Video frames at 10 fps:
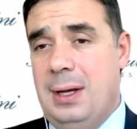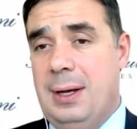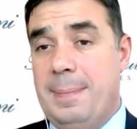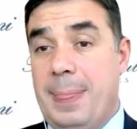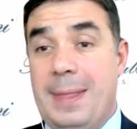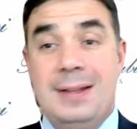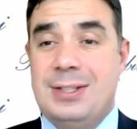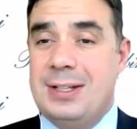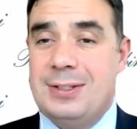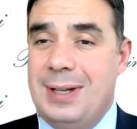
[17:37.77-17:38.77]

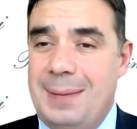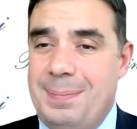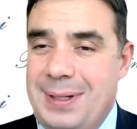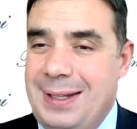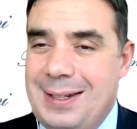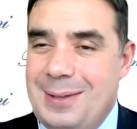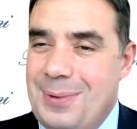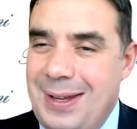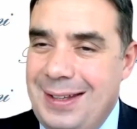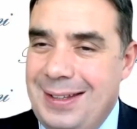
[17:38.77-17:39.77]
It's just not happening in
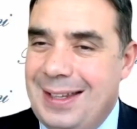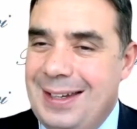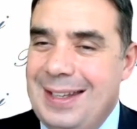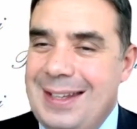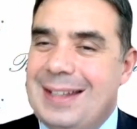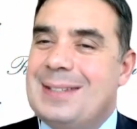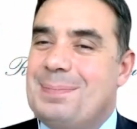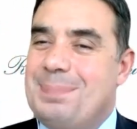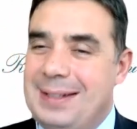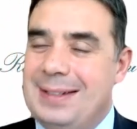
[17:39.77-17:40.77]
the way that they
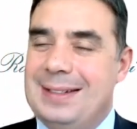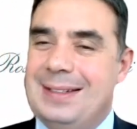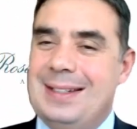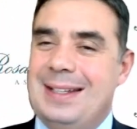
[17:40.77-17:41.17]
expected.